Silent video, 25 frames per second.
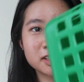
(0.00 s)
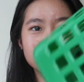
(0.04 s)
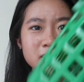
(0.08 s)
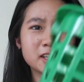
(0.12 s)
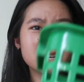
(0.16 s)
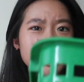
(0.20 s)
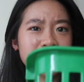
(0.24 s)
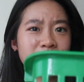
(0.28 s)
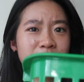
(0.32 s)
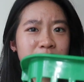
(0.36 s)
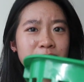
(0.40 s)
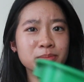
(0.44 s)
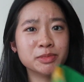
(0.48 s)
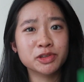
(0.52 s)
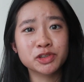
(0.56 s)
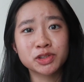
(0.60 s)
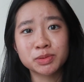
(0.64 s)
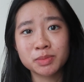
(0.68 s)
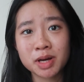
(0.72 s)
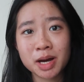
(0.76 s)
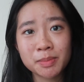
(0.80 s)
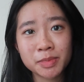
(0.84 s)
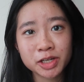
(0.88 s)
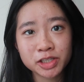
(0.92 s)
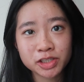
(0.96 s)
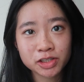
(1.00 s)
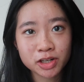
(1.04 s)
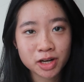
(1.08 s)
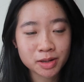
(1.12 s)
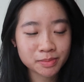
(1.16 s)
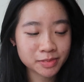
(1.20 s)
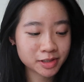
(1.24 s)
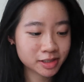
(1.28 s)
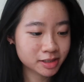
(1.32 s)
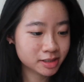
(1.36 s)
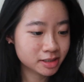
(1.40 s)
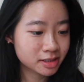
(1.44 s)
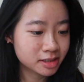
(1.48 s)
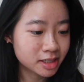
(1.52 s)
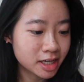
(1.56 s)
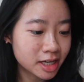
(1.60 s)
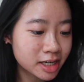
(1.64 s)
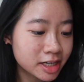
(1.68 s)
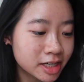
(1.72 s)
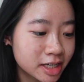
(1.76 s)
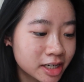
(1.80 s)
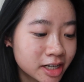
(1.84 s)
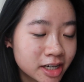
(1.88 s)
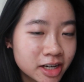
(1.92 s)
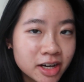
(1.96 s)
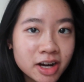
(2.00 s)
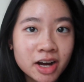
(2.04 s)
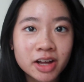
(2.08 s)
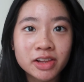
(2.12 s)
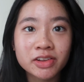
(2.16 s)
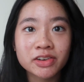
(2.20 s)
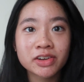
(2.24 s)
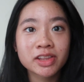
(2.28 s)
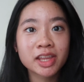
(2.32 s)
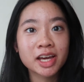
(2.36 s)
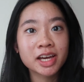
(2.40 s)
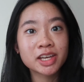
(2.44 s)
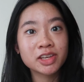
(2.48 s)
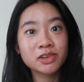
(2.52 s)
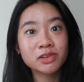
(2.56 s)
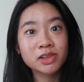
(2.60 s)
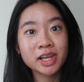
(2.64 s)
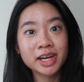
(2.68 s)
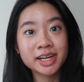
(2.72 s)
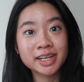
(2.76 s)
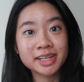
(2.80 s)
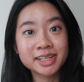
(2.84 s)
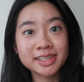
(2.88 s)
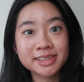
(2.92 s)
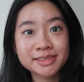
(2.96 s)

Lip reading: can get it from those mama shops to get it in a color that you like.